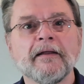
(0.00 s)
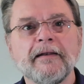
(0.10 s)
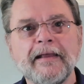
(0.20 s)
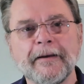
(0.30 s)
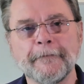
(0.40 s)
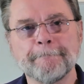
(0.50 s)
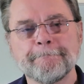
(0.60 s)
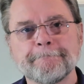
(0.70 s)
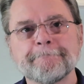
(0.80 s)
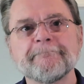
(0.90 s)
Now,
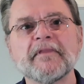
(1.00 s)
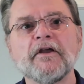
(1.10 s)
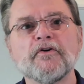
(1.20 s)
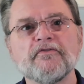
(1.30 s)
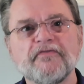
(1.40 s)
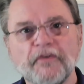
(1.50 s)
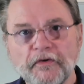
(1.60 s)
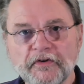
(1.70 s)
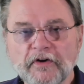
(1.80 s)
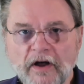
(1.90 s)

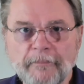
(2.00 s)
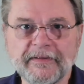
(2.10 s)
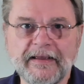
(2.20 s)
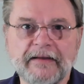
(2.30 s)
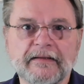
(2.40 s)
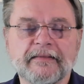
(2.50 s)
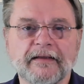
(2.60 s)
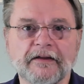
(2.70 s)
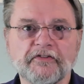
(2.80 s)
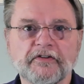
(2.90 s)
further complicating
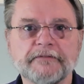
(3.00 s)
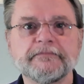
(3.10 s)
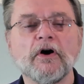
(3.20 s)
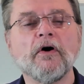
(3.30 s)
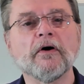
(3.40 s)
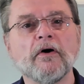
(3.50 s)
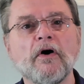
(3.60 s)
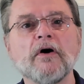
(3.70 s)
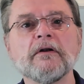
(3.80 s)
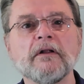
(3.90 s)
things are
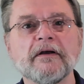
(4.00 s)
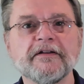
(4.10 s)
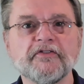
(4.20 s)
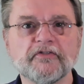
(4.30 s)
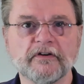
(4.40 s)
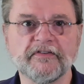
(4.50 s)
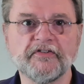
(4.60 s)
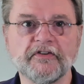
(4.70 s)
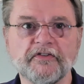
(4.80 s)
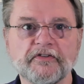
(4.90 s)
online
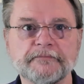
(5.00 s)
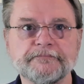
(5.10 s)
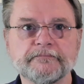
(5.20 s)
services.